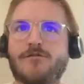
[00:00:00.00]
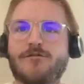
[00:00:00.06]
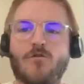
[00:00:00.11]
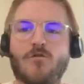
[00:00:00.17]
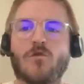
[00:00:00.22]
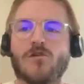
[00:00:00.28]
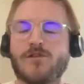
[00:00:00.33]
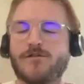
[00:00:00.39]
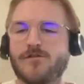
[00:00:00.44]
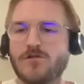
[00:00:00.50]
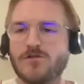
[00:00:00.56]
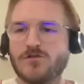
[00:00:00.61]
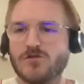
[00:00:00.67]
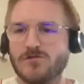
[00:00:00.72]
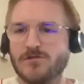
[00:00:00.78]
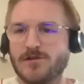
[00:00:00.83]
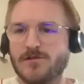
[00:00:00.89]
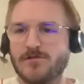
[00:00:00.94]
for the
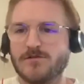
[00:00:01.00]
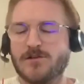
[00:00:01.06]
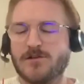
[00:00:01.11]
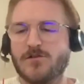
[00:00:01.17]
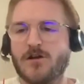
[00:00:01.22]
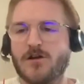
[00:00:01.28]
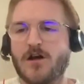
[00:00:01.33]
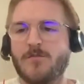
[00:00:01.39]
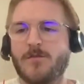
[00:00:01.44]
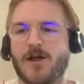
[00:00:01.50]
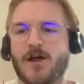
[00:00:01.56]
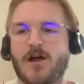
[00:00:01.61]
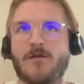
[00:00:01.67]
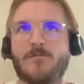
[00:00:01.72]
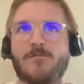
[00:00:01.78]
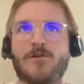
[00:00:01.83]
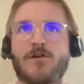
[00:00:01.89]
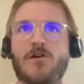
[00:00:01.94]
future leaders that are coming
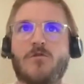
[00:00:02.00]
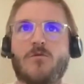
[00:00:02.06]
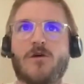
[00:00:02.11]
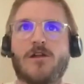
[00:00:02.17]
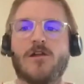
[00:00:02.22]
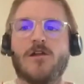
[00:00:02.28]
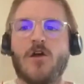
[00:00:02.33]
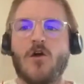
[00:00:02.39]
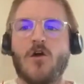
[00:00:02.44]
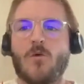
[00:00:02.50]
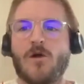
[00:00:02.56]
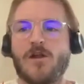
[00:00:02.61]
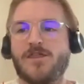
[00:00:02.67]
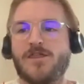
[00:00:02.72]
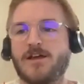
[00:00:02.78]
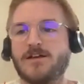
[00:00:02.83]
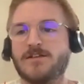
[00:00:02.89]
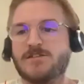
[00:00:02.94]
up, when
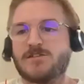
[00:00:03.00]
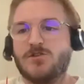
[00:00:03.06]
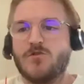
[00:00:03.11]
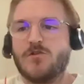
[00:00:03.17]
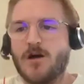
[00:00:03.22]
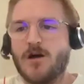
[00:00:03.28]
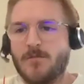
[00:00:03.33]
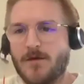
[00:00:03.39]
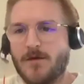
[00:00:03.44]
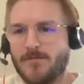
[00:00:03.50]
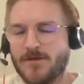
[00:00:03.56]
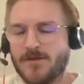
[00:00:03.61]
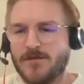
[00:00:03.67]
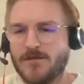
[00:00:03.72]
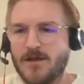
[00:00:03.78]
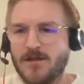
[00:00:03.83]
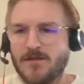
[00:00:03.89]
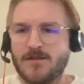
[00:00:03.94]
things do come up
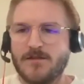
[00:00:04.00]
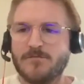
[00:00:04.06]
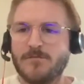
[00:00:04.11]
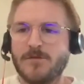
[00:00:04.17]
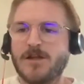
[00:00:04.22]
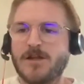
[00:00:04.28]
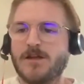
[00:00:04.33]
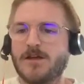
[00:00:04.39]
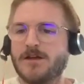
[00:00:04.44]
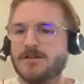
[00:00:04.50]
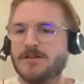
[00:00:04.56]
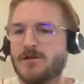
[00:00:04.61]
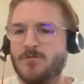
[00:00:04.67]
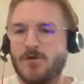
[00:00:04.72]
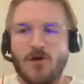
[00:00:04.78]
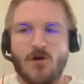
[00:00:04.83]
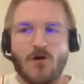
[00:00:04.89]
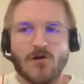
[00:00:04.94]
in these meetings
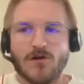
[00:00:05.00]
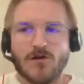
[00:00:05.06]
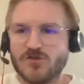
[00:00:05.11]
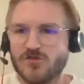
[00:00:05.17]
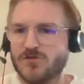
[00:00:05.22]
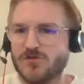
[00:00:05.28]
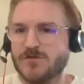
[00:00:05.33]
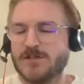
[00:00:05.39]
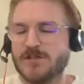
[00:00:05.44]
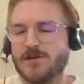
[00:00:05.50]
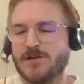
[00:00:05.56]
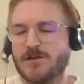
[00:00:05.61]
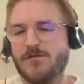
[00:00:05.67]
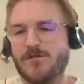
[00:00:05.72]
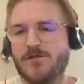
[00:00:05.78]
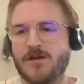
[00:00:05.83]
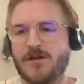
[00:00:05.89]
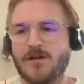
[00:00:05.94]
and we are introducing
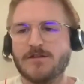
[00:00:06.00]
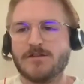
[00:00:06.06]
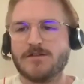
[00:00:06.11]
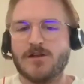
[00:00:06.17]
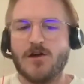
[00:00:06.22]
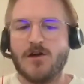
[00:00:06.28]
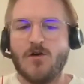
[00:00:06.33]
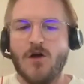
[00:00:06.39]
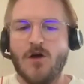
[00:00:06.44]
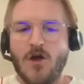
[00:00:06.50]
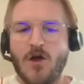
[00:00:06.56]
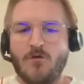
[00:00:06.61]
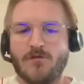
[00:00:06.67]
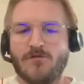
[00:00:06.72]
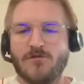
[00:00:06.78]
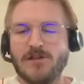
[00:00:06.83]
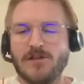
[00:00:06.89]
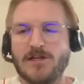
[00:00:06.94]
new things,
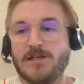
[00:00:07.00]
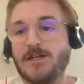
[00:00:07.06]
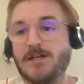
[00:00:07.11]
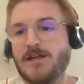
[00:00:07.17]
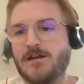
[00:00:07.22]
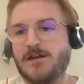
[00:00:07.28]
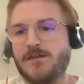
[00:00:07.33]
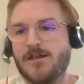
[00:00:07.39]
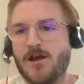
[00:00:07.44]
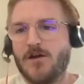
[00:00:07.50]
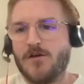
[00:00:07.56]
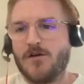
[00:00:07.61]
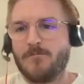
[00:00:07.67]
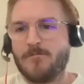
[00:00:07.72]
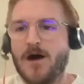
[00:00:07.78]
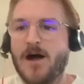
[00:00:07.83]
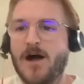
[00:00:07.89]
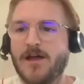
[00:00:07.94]
we really need their
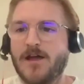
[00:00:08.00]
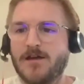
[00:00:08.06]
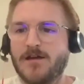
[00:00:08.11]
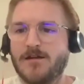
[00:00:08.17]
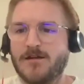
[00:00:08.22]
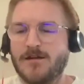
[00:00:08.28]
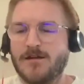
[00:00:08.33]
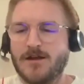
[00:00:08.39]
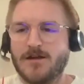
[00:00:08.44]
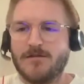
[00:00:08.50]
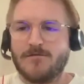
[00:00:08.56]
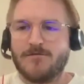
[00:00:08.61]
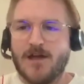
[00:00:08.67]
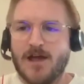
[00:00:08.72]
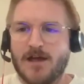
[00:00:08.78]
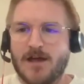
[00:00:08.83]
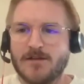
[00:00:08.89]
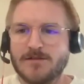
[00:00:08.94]
buy-in in
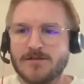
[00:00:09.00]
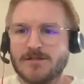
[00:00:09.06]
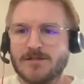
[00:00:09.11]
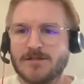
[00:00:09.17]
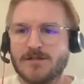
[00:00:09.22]
advance